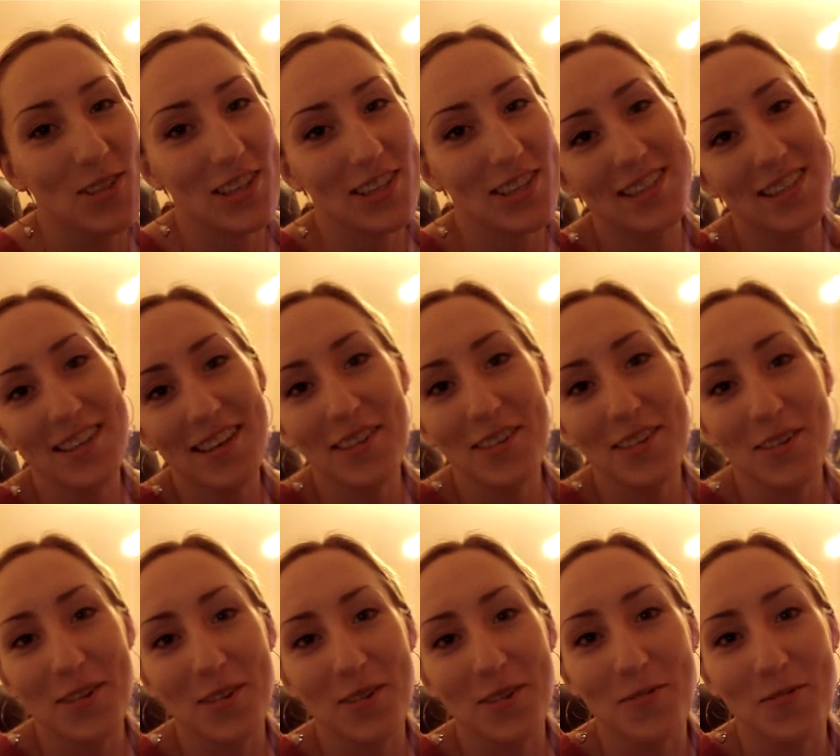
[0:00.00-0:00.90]
Just tell
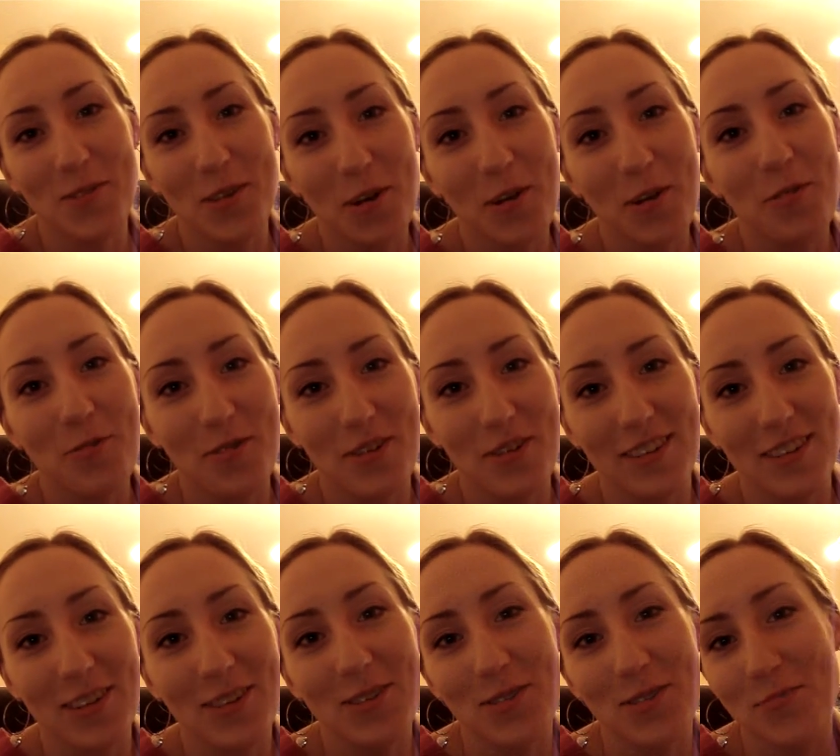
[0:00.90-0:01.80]
your girlfriend
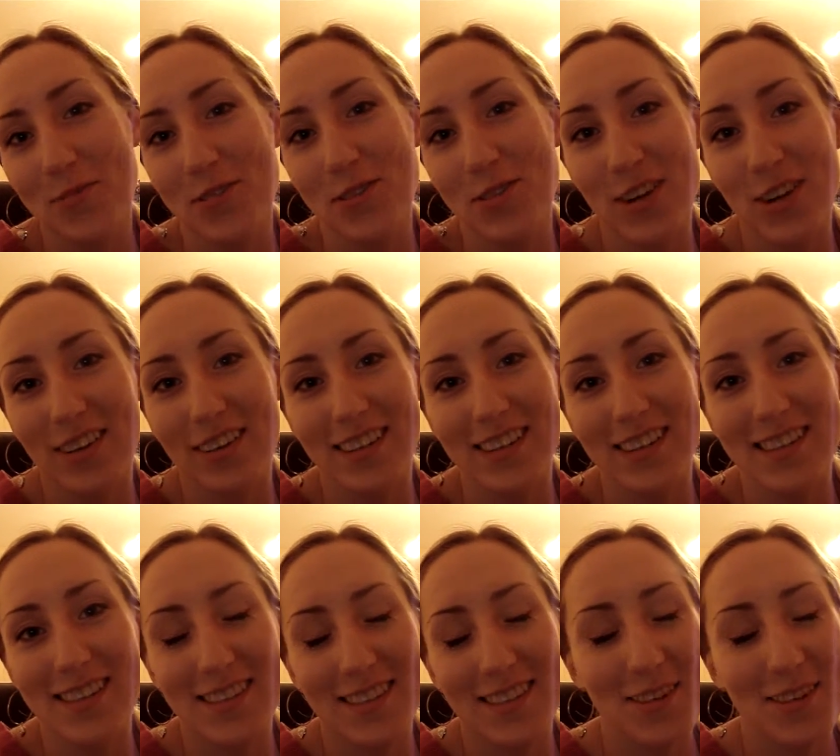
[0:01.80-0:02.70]
not to be
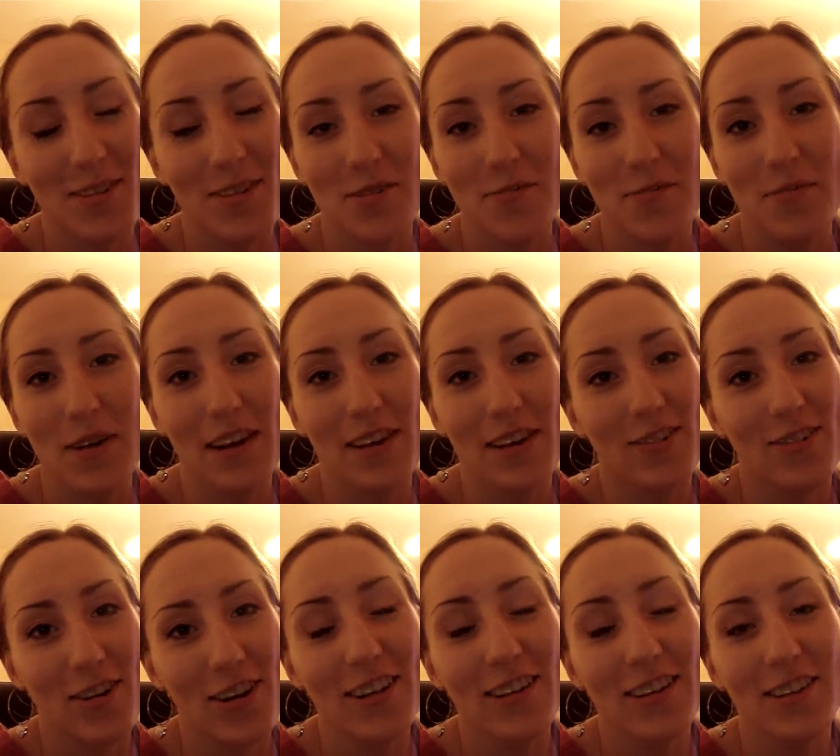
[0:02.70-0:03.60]
jealous. You are my
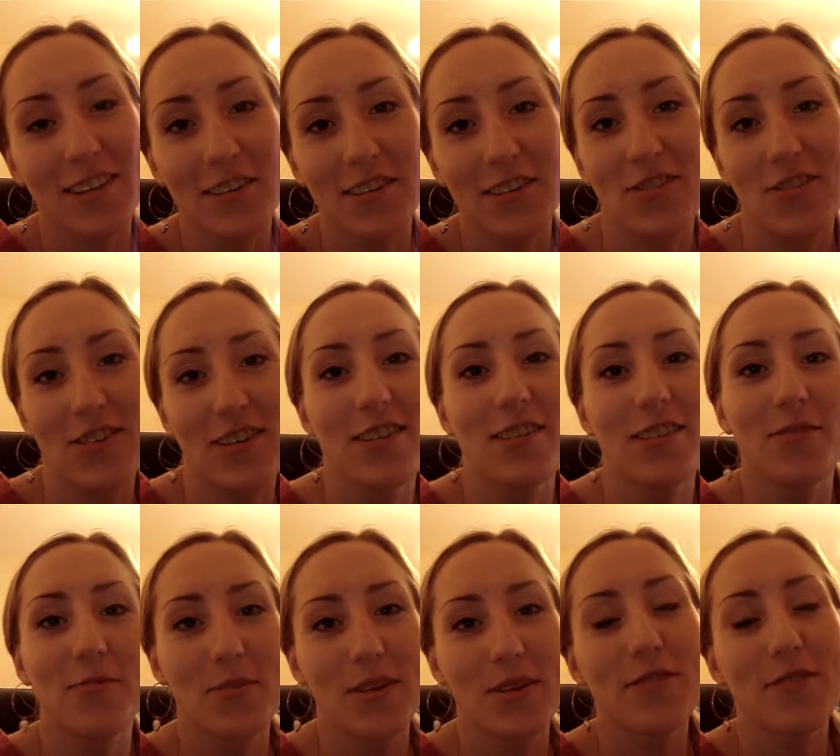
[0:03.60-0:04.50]
real, real
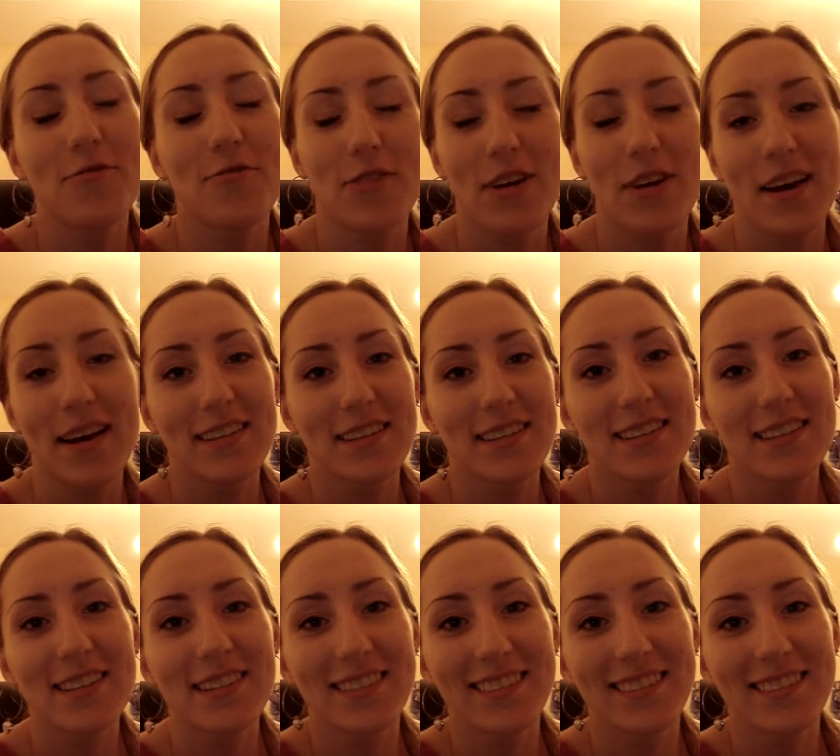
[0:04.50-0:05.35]
big friend.